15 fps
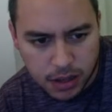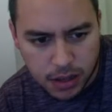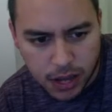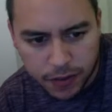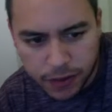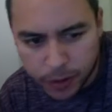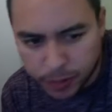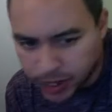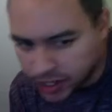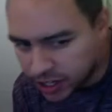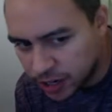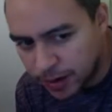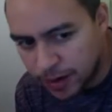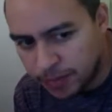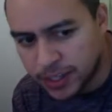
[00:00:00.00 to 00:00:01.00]
I feel pretty good
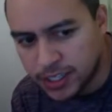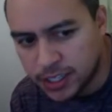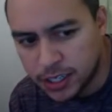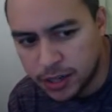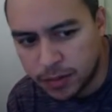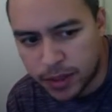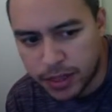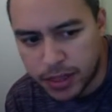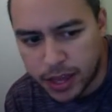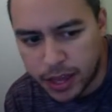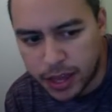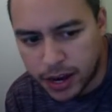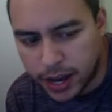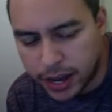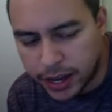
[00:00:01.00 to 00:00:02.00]
about my team. And
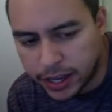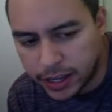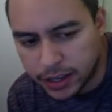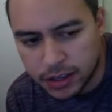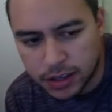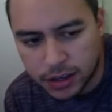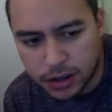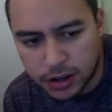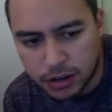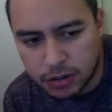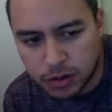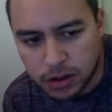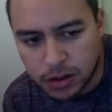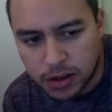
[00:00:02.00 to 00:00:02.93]
then I, you know,